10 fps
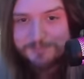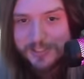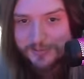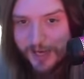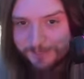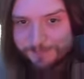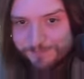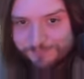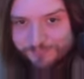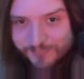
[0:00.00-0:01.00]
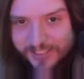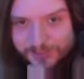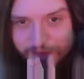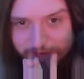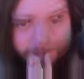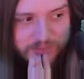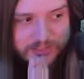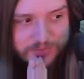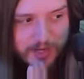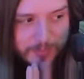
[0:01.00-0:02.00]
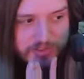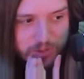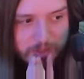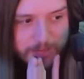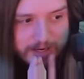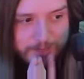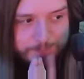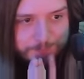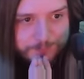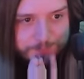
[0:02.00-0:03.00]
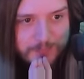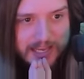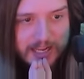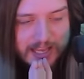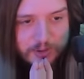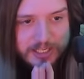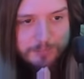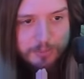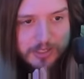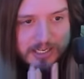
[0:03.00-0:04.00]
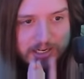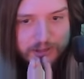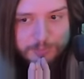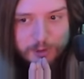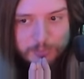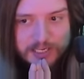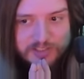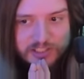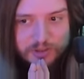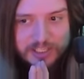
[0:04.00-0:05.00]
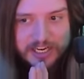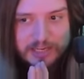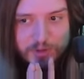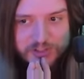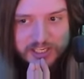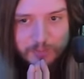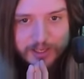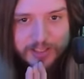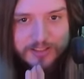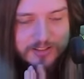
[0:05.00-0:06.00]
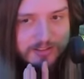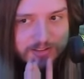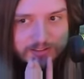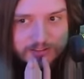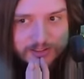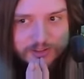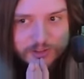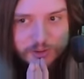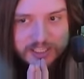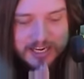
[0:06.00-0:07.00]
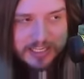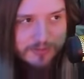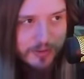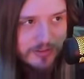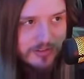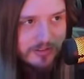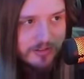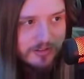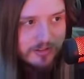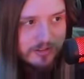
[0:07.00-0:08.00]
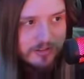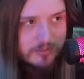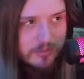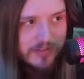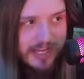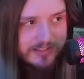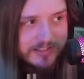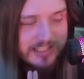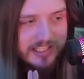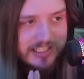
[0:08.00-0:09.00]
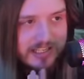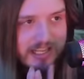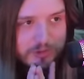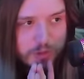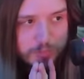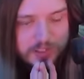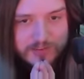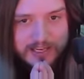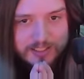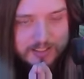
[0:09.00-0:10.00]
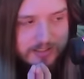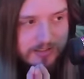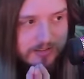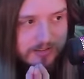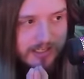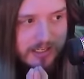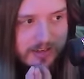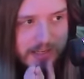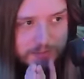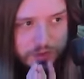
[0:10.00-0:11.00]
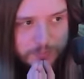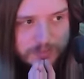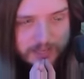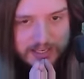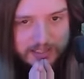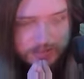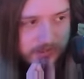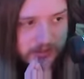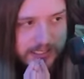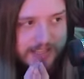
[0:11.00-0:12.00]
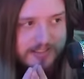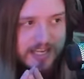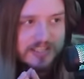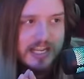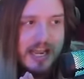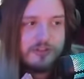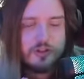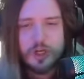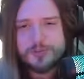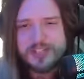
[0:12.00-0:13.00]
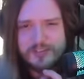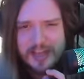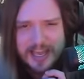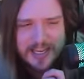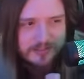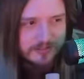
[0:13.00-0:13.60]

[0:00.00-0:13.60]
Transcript: It's fine. It's fine. It's fine. We can still come back. I, I don't need Brann. I don't need Boom Boss. I don't need any of those anyway. Don't need any of those. We've got this. He don't, he don't have Shroomscavate. He don't have Shroomscavate. He doesn't have Shroomscavate.